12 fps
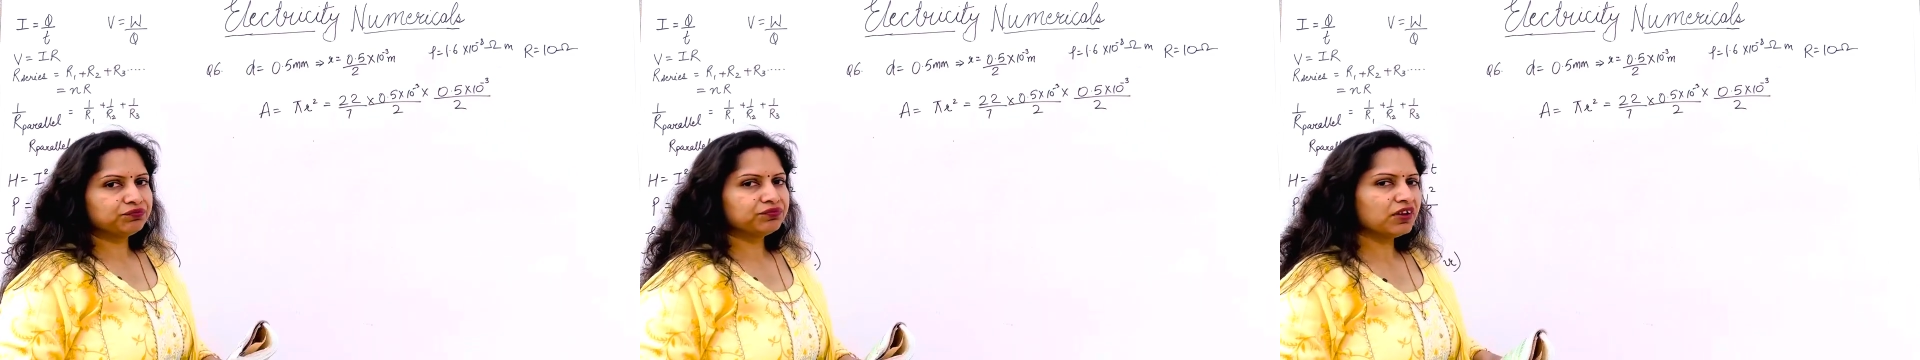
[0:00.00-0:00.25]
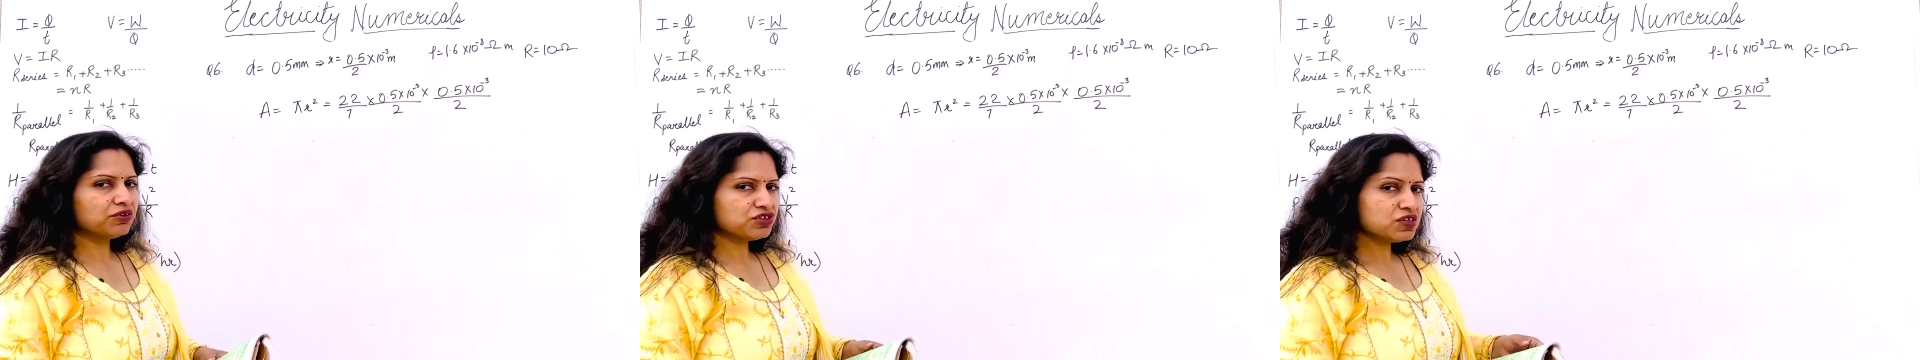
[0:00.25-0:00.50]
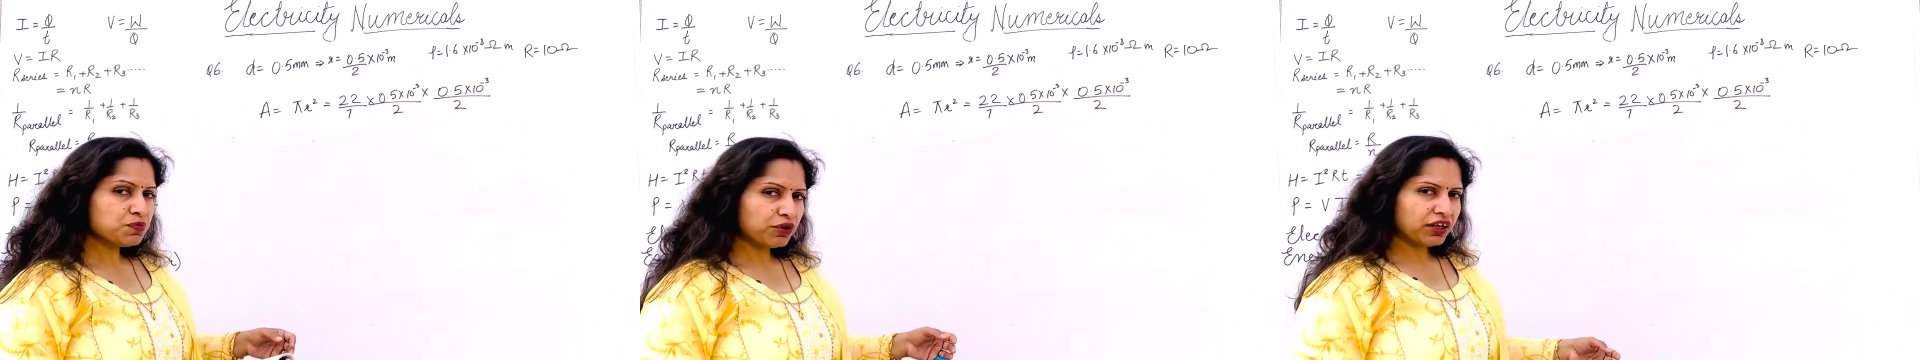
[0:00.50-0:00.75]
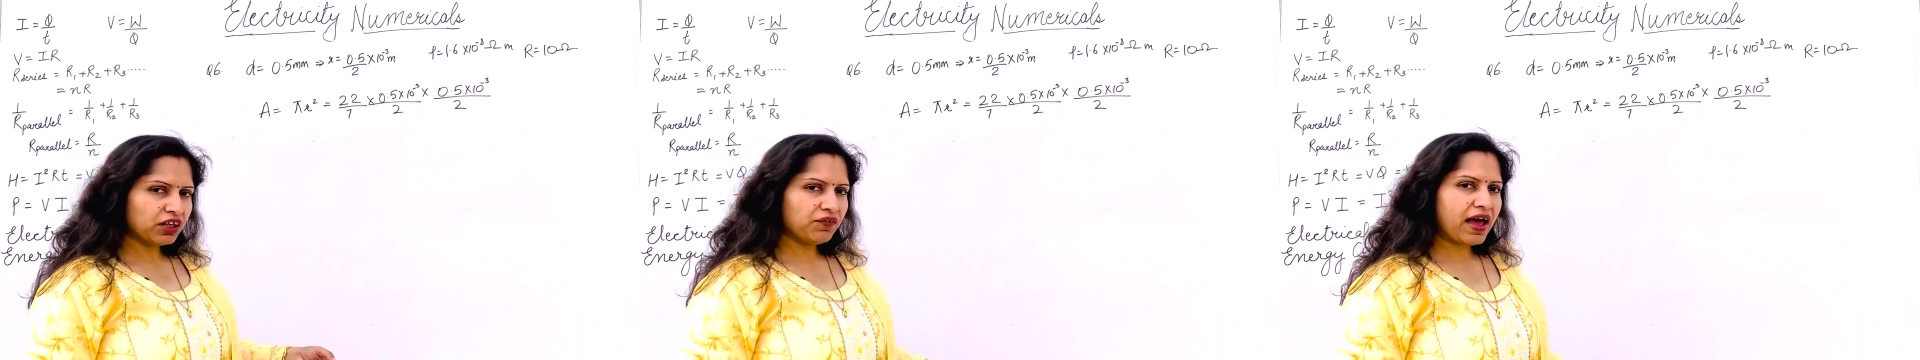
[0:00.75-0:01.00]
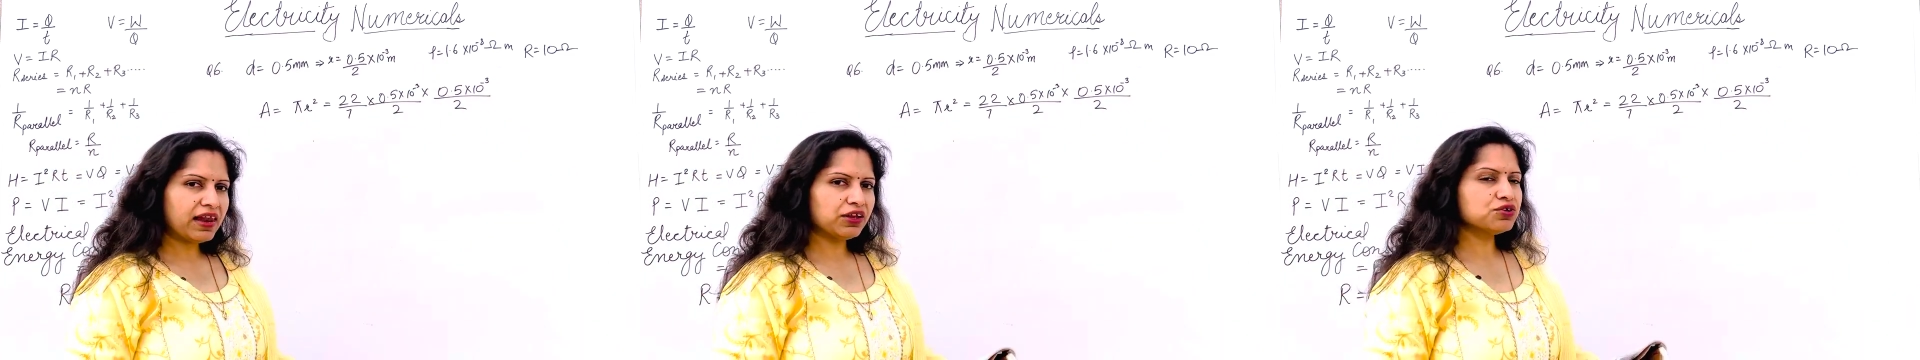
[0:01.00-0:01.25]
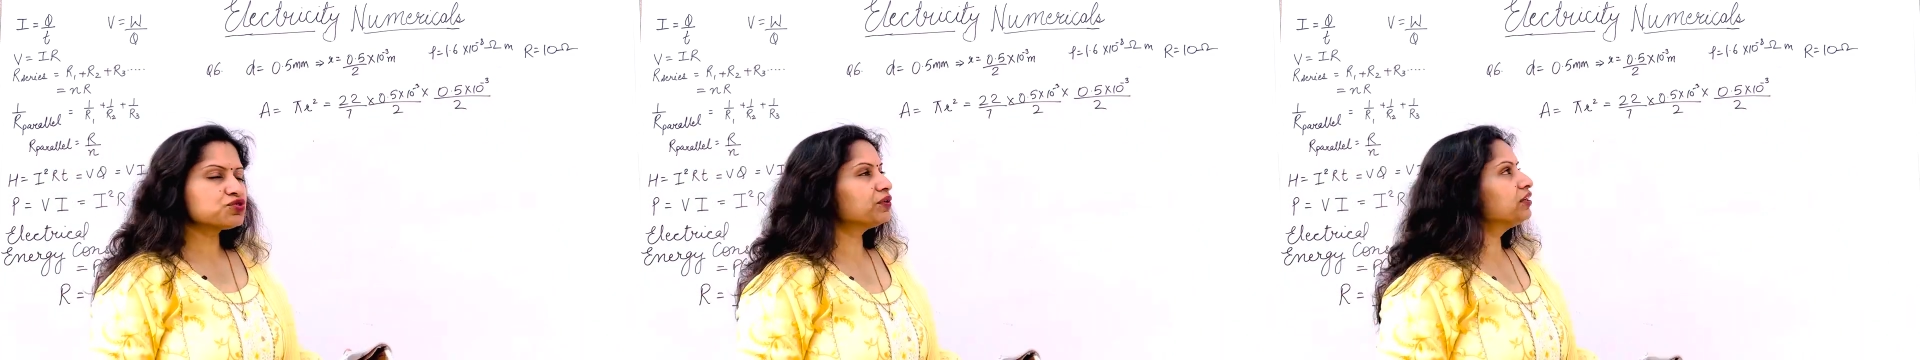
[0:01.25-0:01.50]
Now just putting the
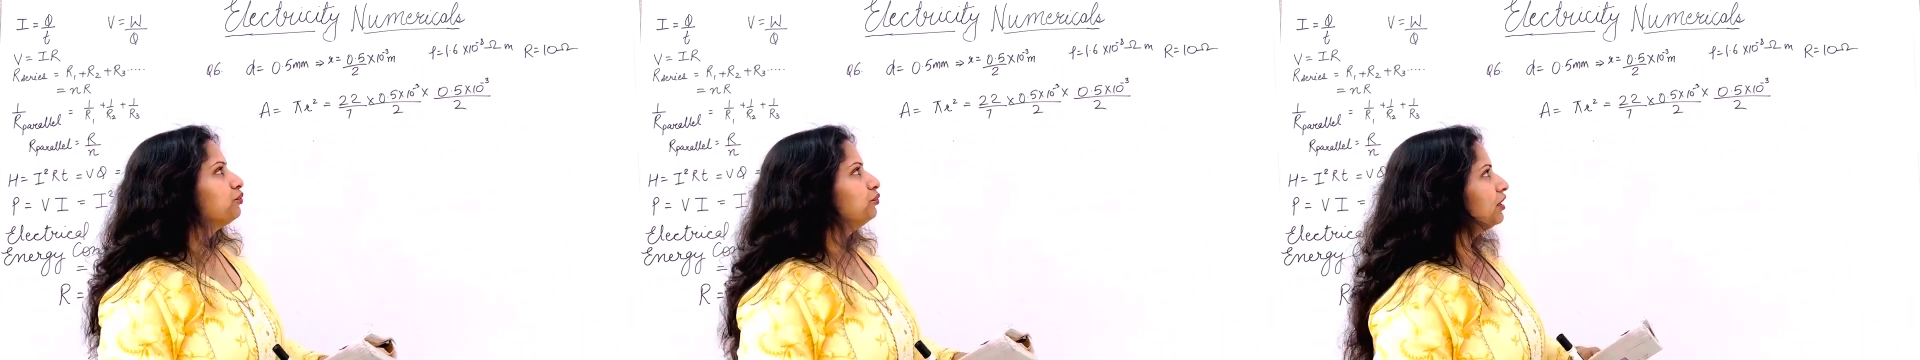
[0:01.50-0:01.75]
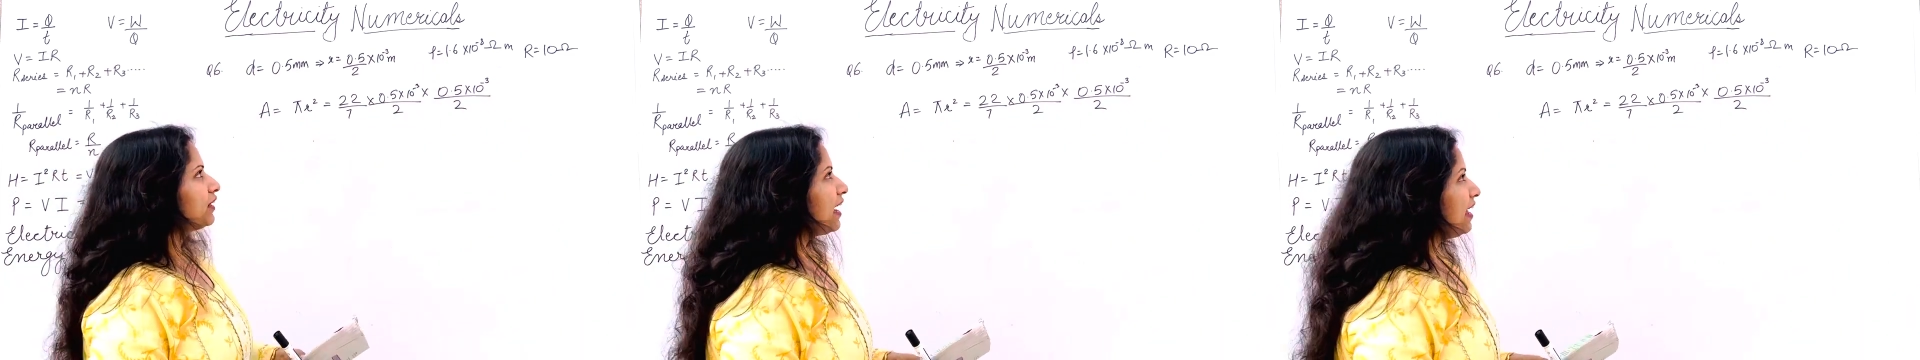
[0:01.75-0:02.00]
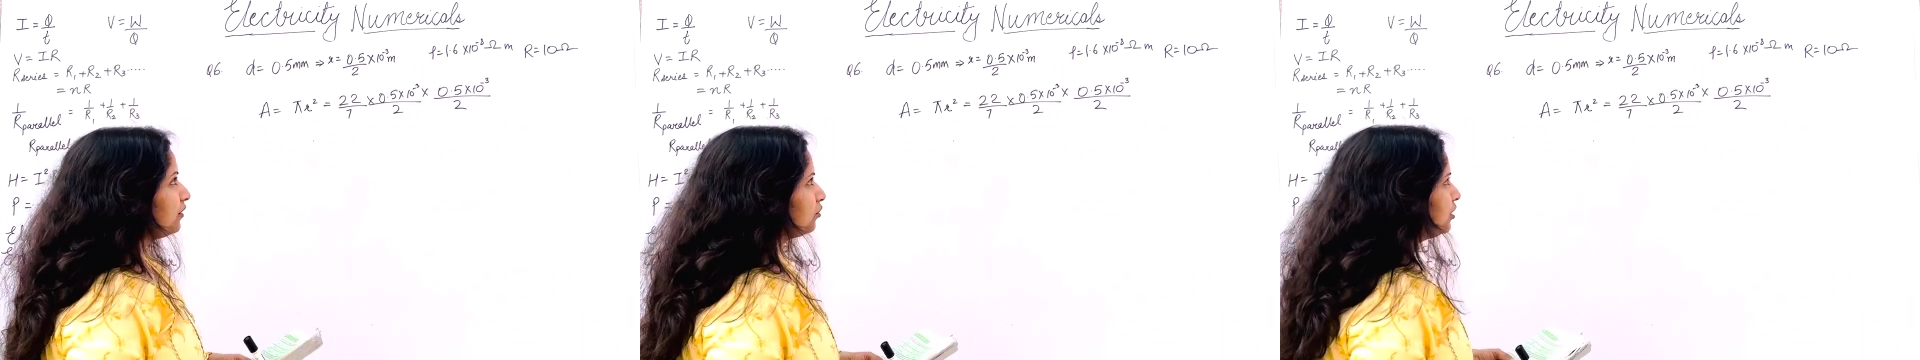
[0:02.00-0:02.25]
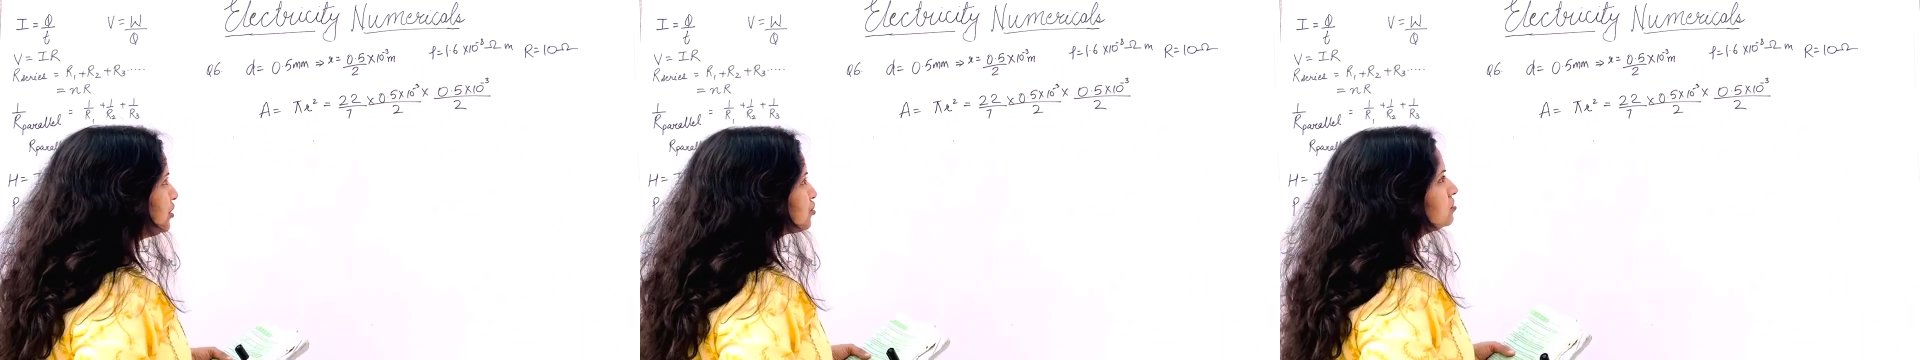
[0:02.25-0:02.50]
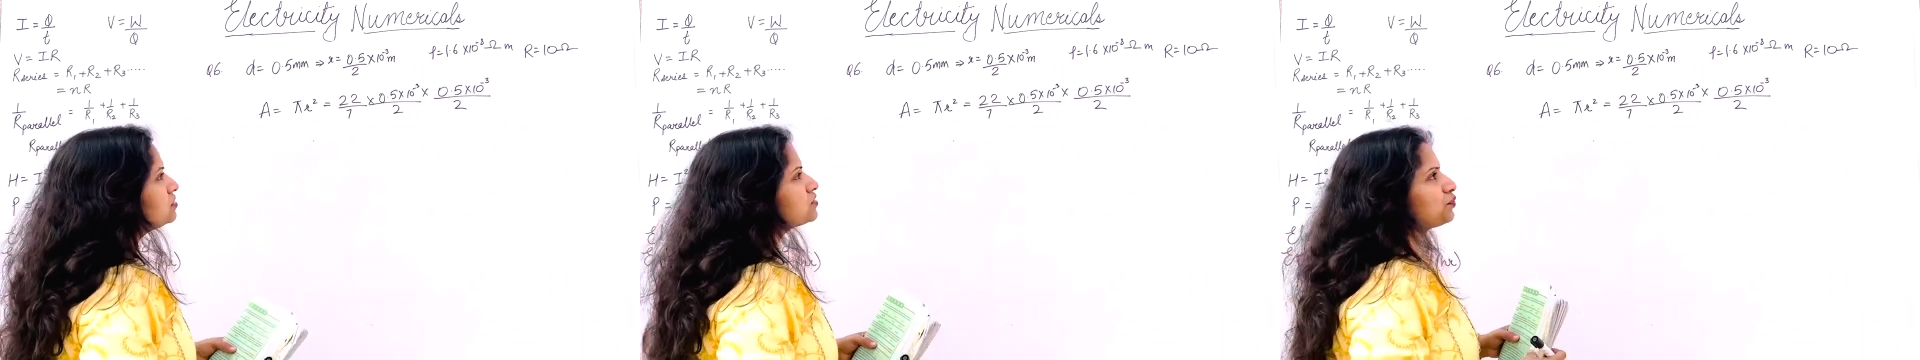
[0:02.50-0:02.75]
values, we'll do the calculations.